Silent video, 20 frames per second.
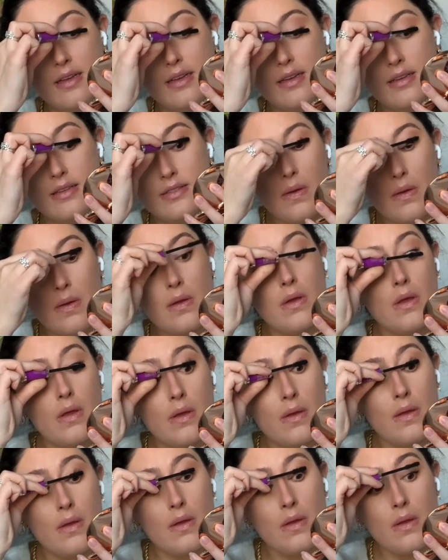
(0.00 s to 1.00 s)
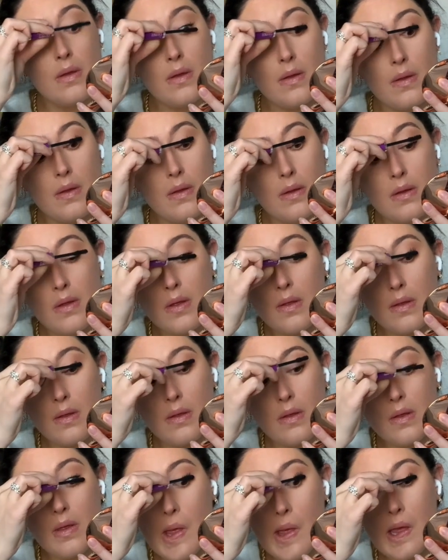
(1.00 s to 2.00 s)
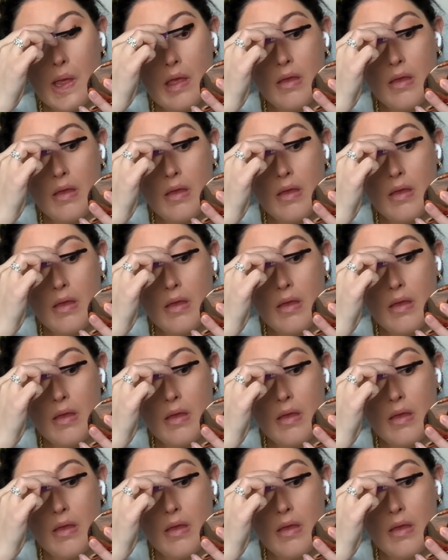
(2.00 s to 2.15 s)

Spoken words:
So that's my only complaint about it.